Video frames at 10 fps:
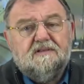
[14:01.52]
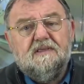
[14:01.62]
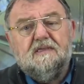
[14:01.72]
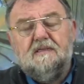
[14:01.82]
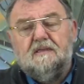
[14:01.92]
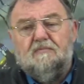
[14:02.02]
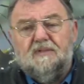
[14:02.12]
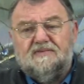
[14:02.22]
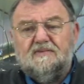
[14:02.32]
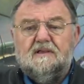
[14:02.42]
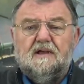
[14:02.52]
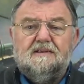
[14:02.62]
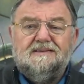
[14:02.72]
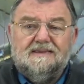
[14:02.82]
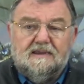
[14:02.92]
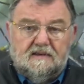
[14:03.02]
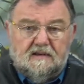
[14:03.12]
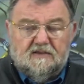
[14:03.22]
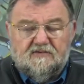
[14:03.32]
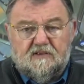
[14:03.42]
from 0.1
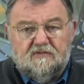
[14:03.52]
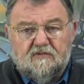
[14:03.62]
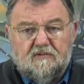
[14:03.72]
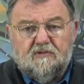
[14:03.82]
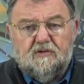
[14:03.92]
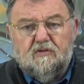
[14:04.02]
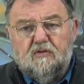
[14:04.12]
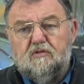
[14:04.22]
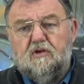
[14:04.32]
micrometer up to